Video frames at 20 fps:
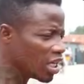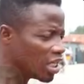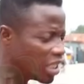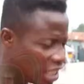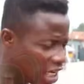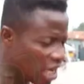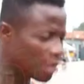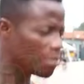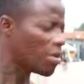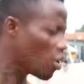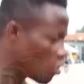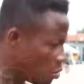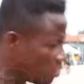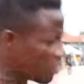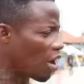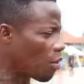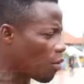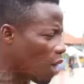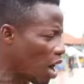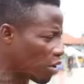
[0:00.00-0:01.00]
yeah, be
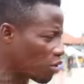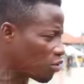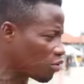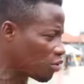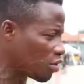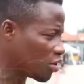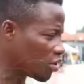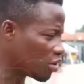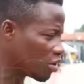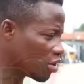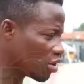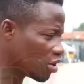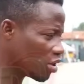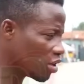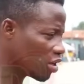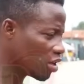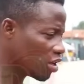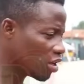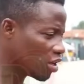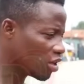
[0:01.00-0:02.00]
anomic
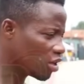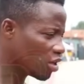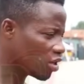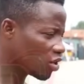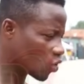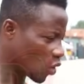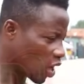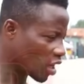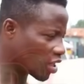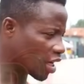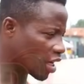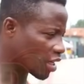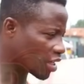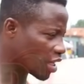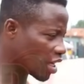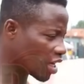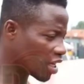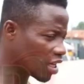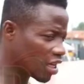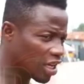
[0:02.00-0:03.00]
quanoso. So I
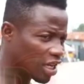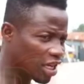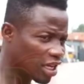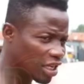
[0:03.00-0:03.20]
say.